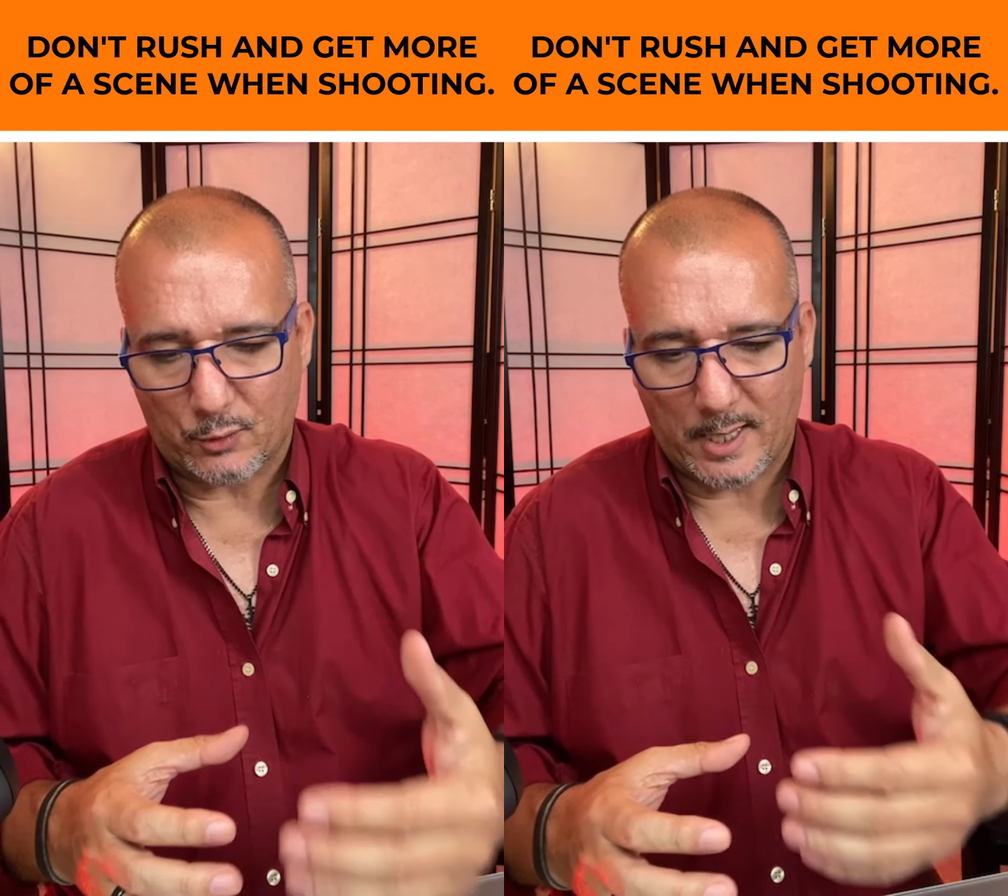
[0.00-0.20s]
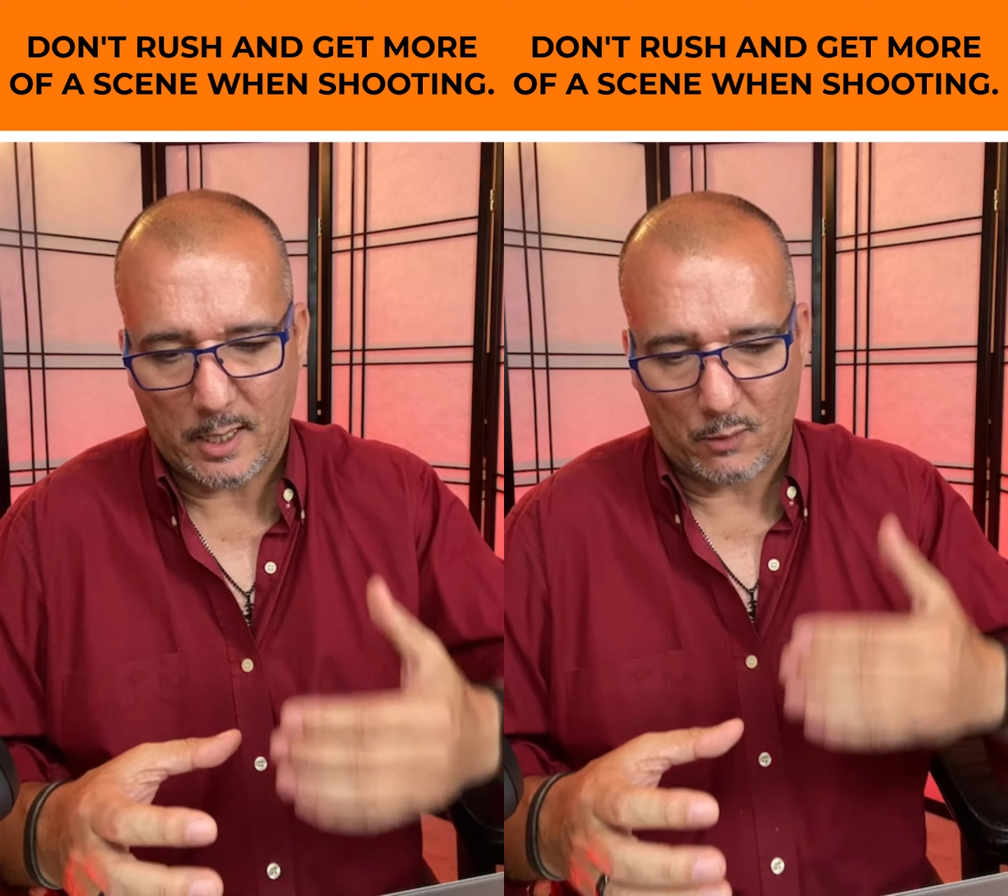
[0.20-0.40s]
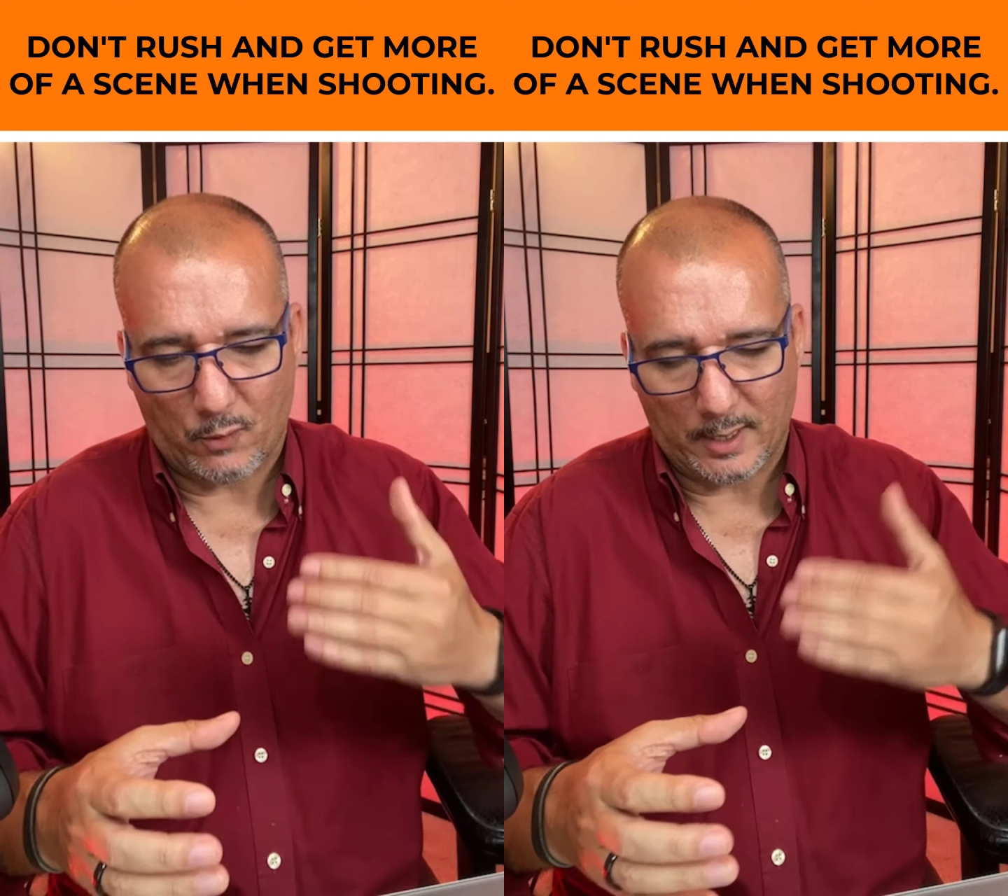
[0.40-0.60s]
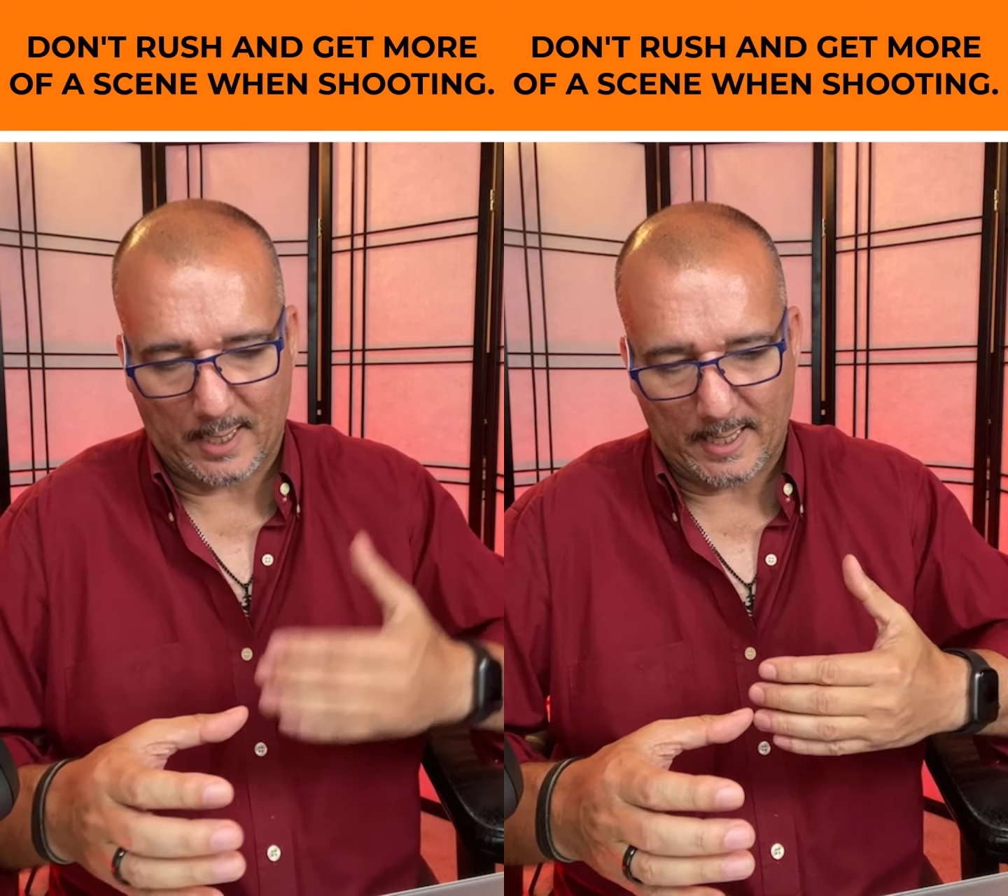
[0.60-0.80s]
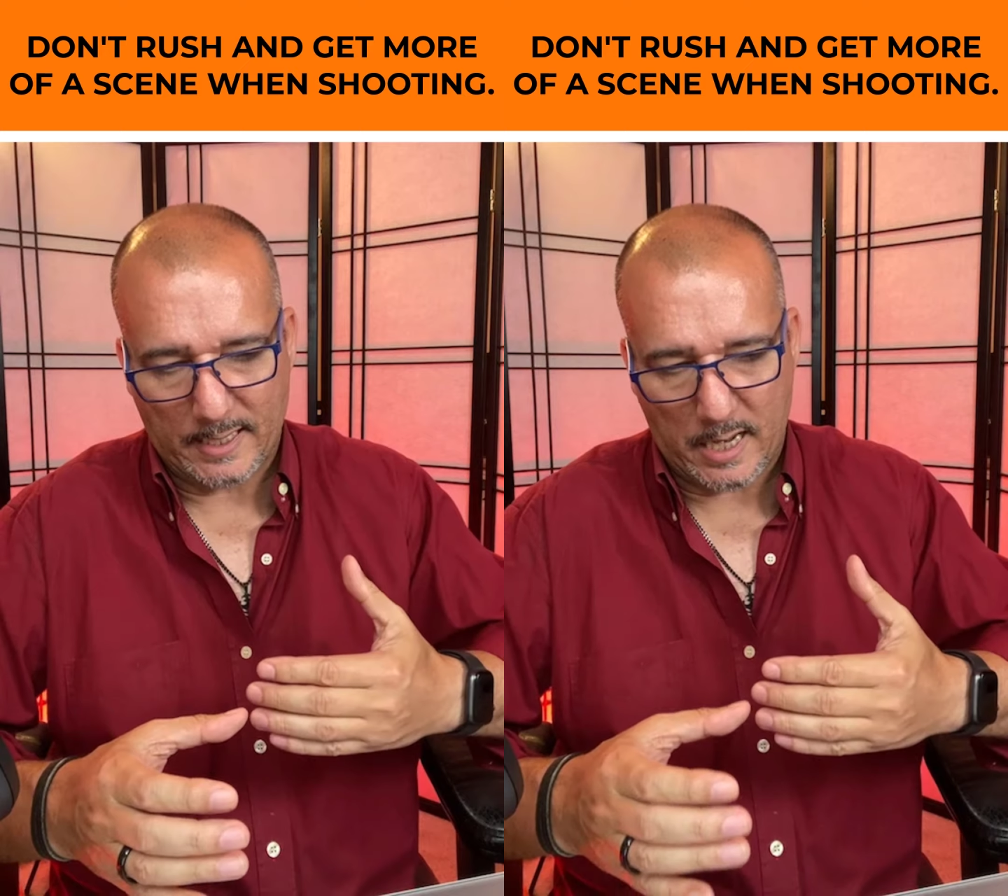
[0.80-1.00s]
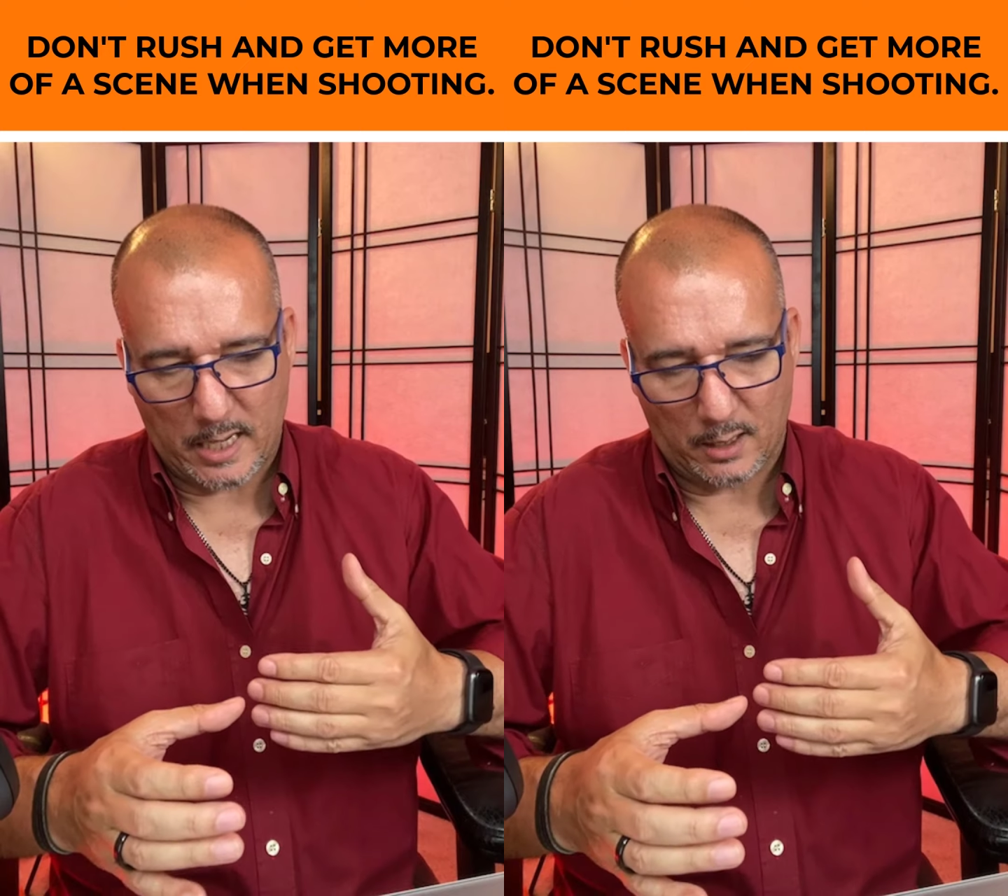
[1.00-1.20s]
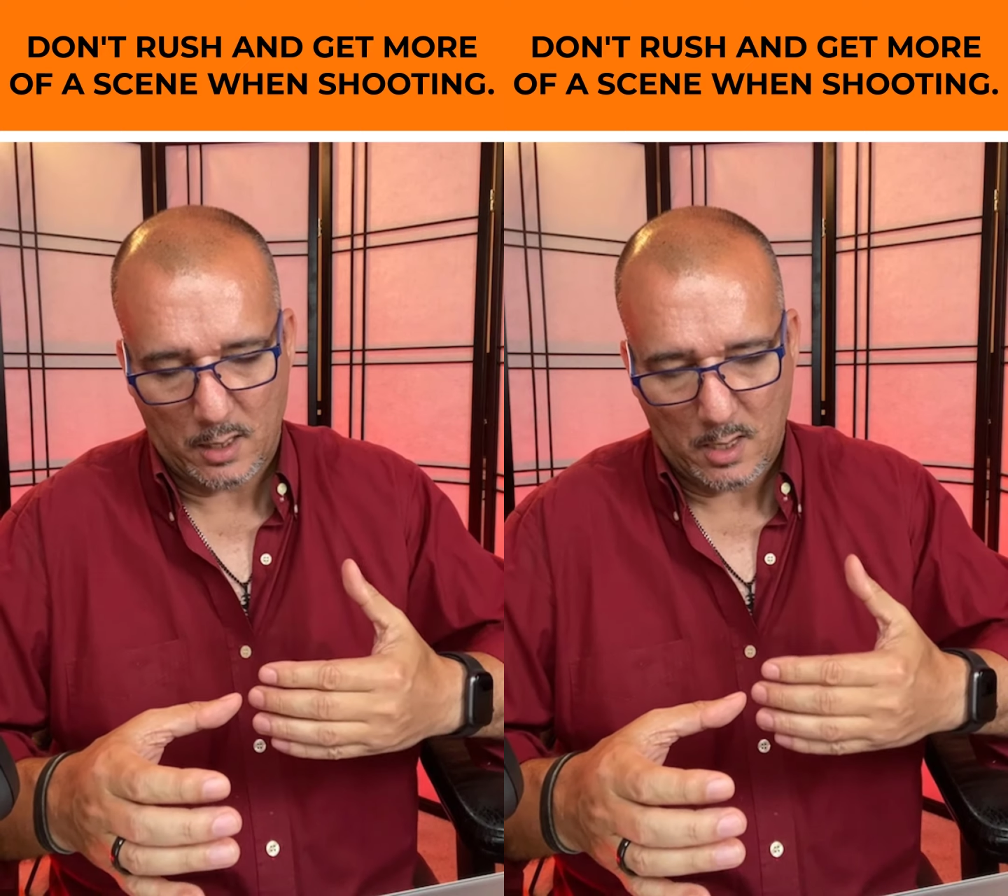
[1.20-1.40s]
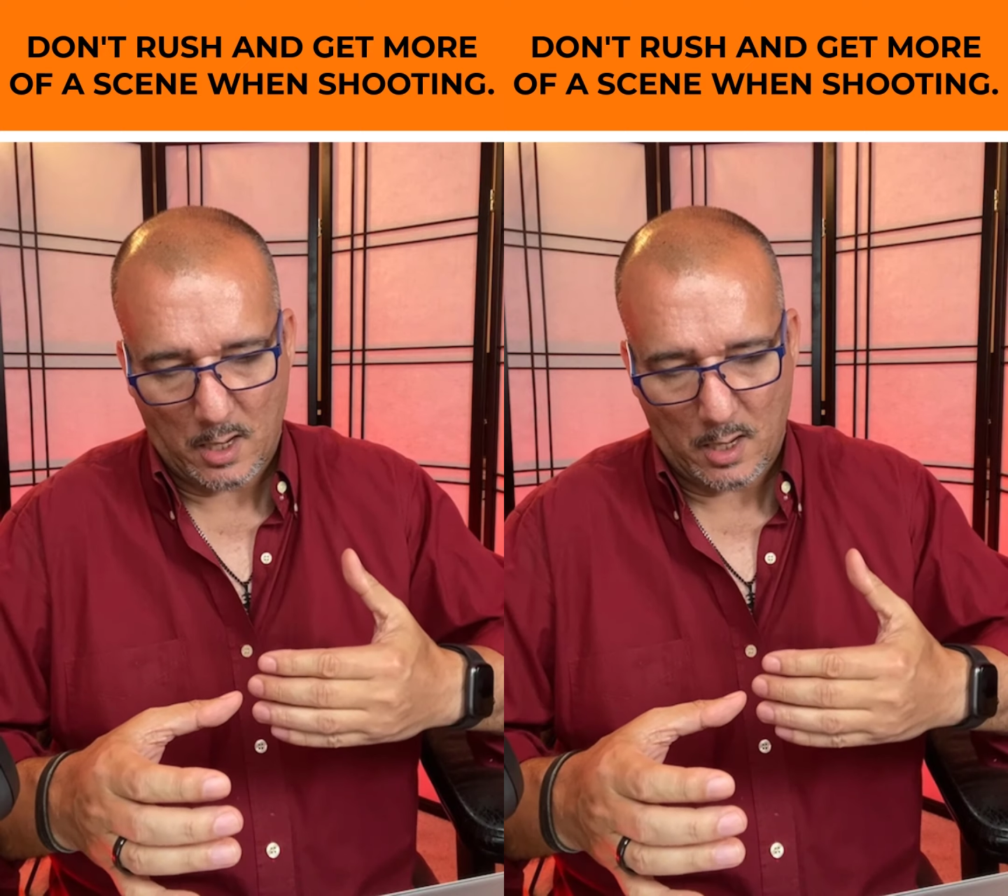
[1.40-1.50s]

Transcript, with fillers: right? That I can